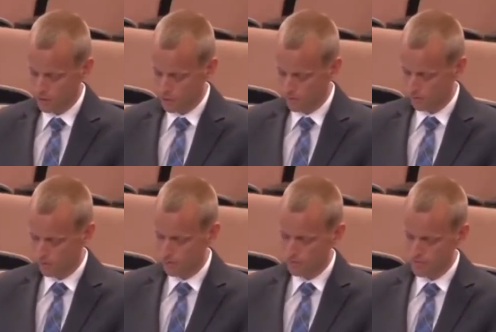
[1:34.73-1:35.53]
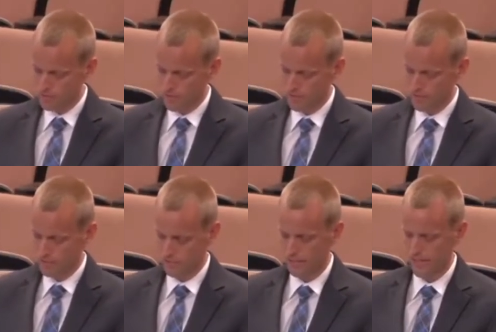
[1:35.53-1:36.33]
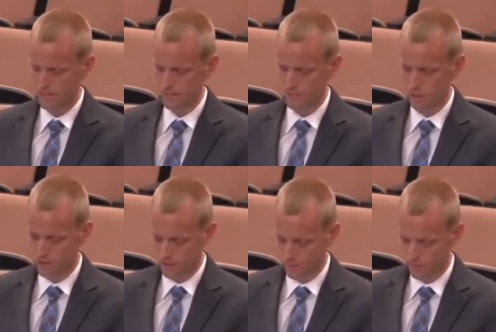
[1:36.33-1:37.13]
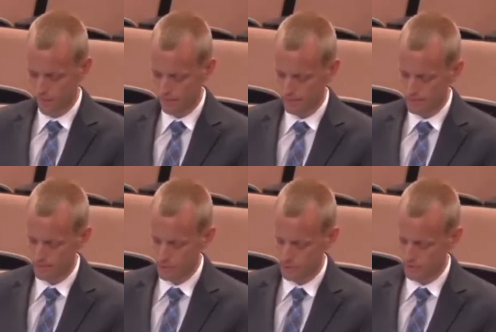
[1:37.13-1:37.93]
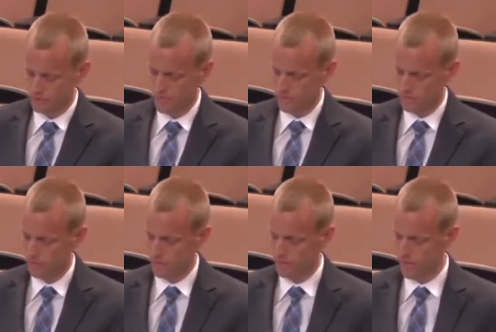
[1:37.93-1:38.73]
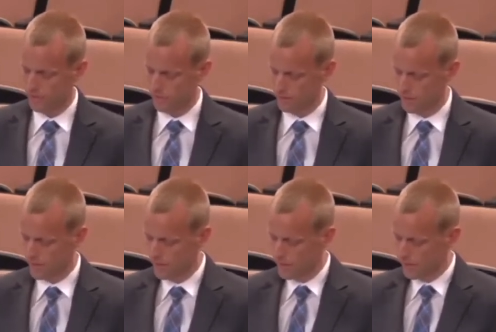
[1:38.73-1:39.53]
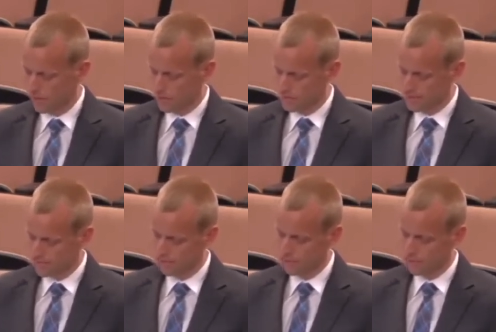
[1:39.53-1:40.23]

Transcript: to open a full investigation into NASA's fraudulent practices and use of taxpayer dollars. It costs NASA